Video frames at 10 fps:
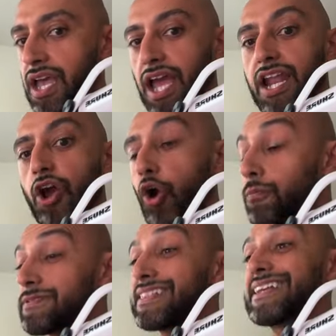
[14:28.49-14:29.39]
and I
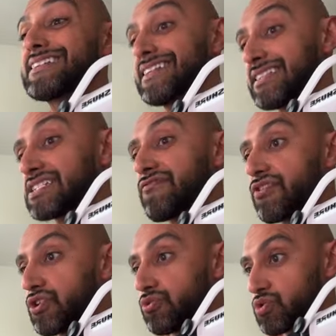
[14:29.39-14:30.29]
hope that it did this
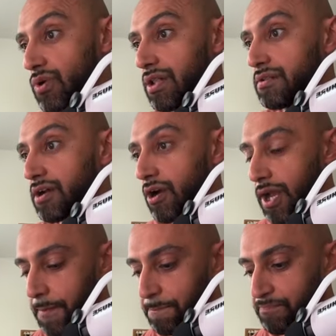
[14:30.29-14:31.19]
for you as well, all
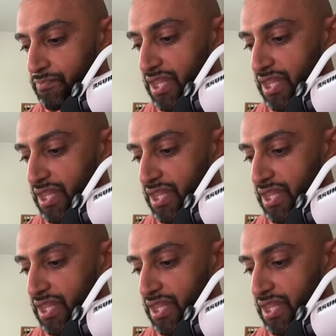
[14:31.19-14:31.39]
right?